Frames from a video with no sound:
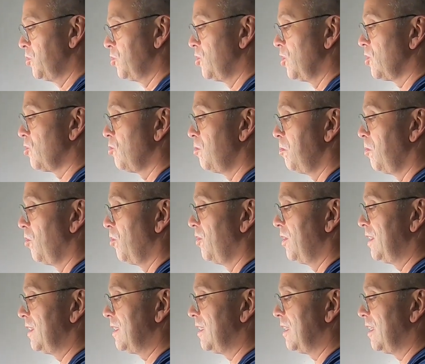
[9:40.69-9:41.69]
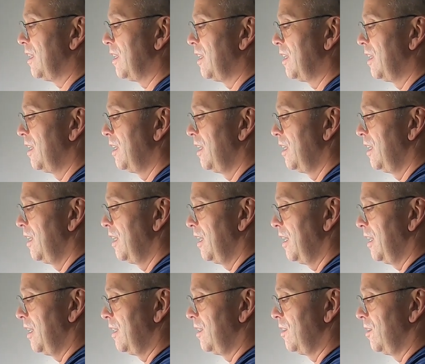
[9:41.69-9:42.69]
You just remove it
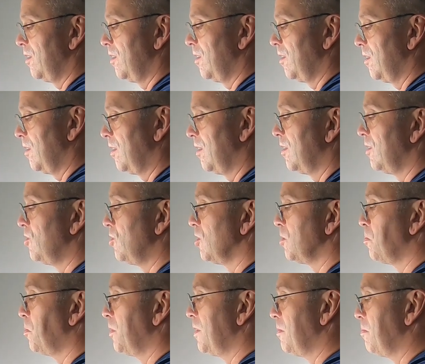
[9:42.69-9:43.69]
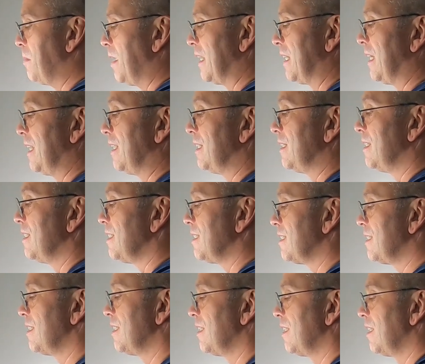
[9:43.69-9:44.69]
and just put it back like
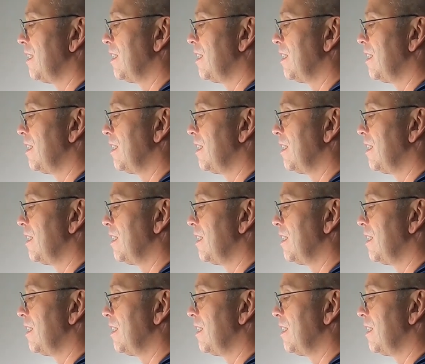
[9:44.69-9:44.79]
this,